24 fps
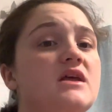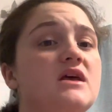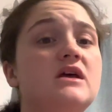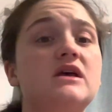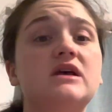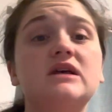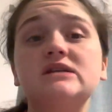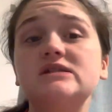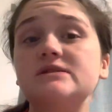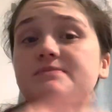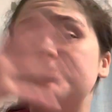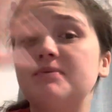
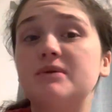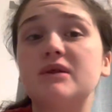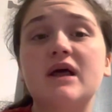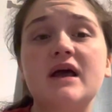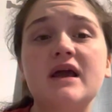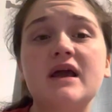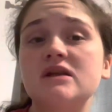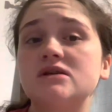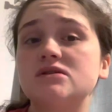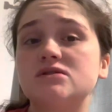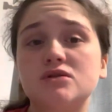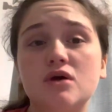his
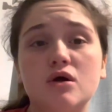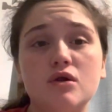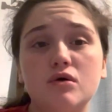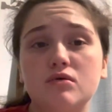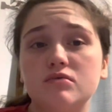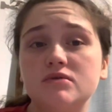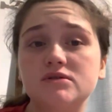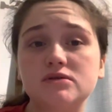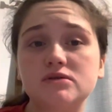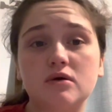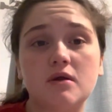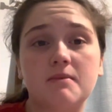plan is not
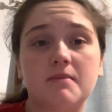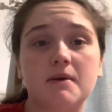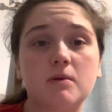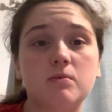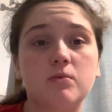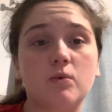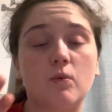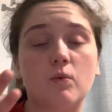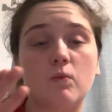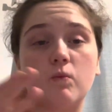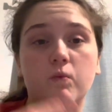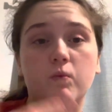always going to be
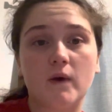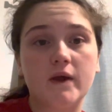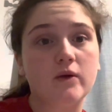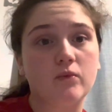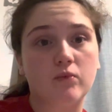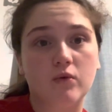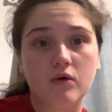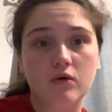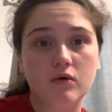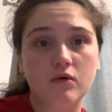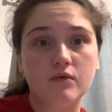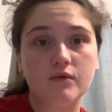what we
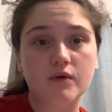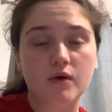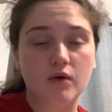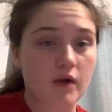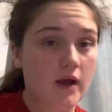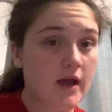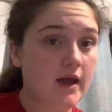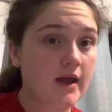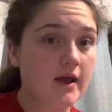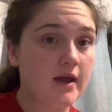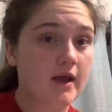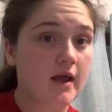want,
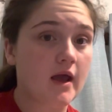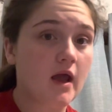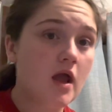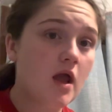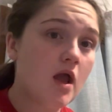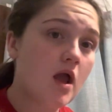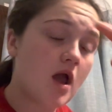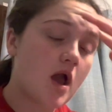okay?